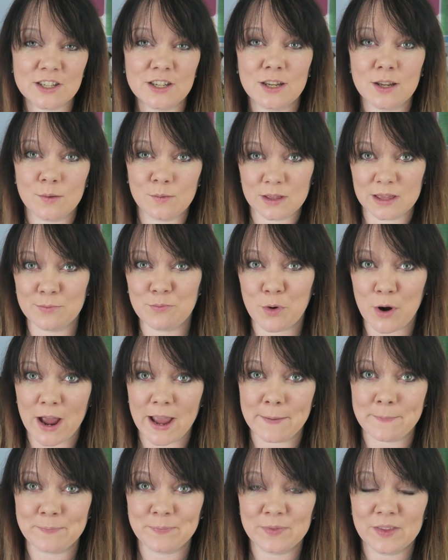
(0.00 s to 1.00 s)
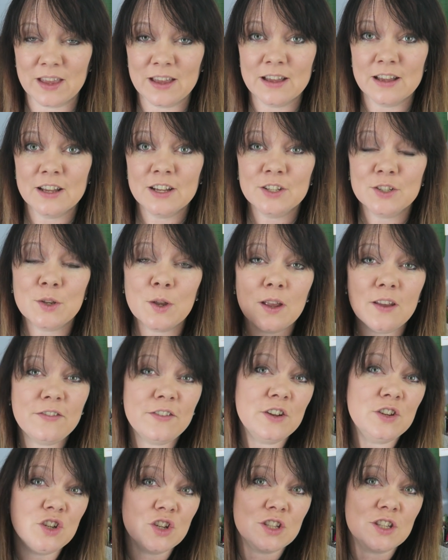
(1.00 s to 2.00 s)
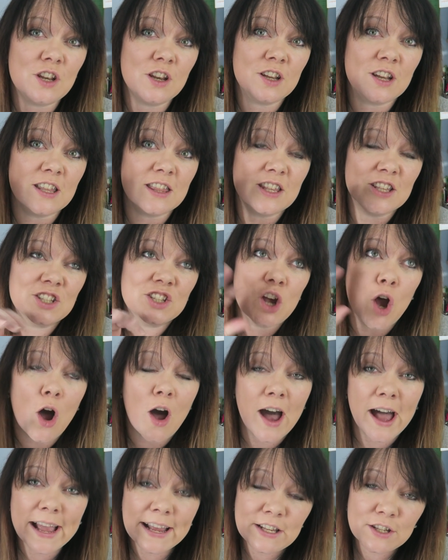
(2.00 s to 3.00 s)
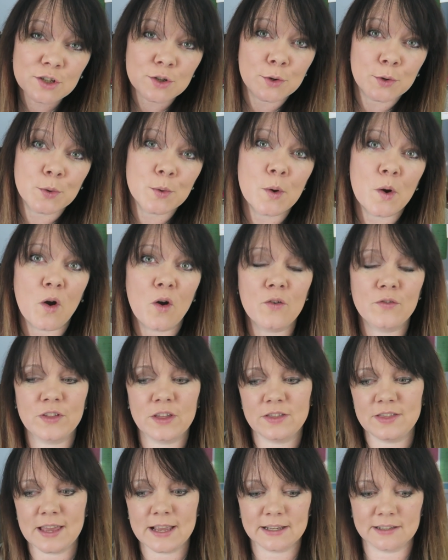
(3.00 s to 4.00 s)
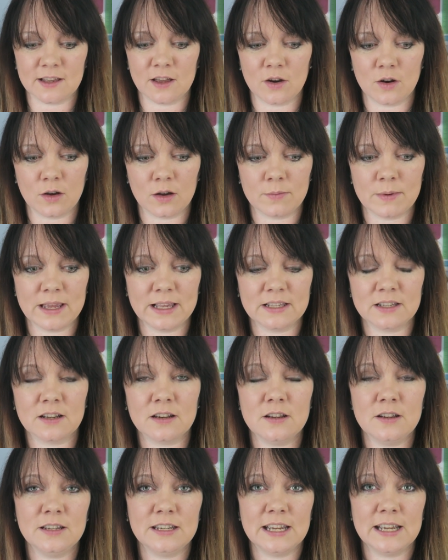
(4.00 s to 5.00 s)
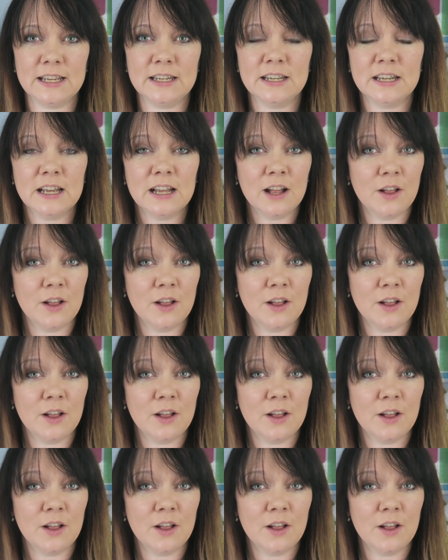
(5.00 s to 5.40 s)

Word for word: to do with the brain. So if you just look at the title of the things that are not going to be excluded,